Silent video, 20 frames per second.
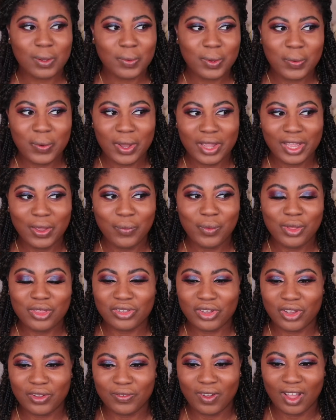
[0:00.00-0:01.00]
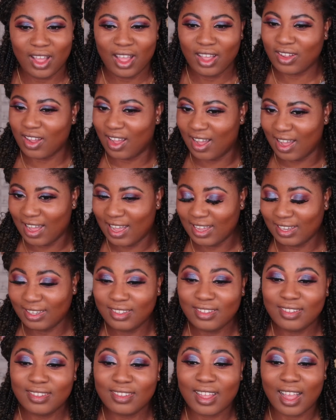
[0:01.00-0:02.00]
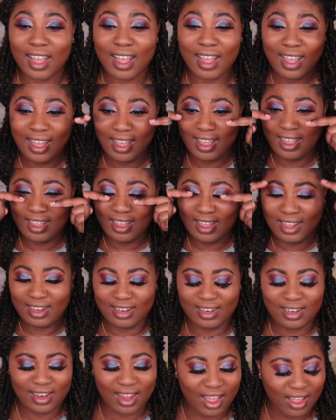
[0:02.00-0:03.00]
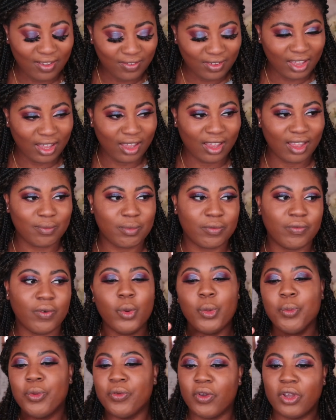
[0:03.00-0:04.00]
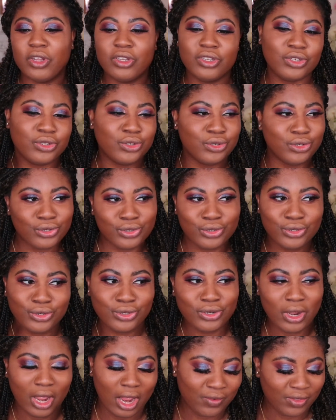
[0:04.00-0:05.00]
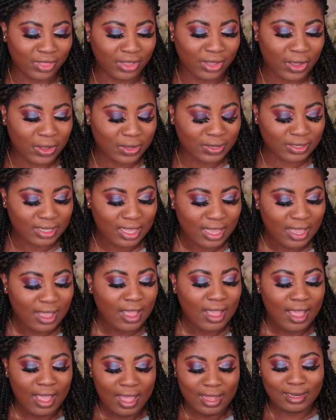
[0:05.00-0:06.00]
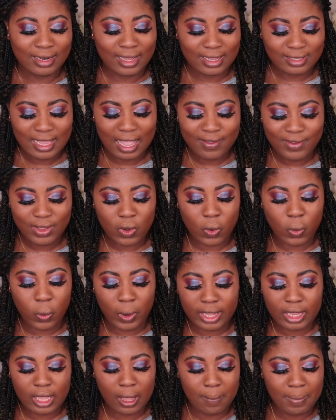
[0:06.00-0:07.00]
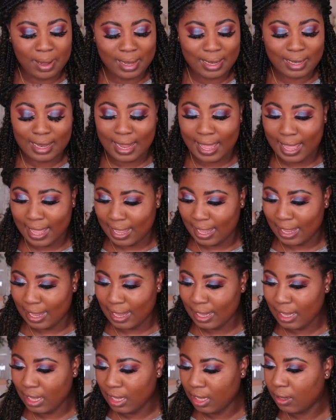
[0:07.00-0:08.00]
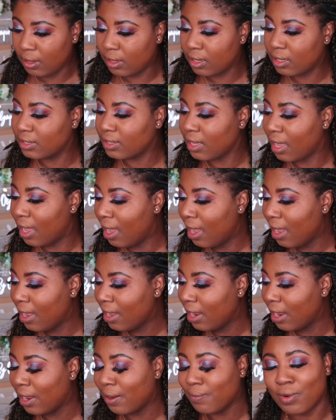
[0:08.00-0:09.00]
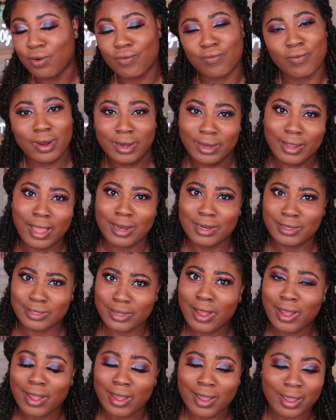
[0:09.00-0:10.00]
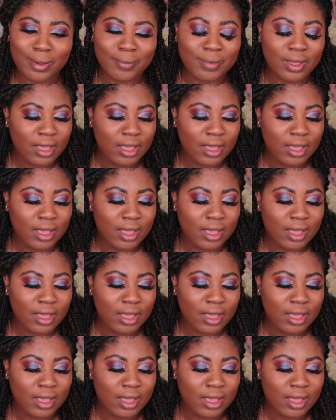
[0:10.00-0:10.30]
we're working with so far, guys. I love it. Before we move on to everything else, let's have a quick play, because I am running out of time,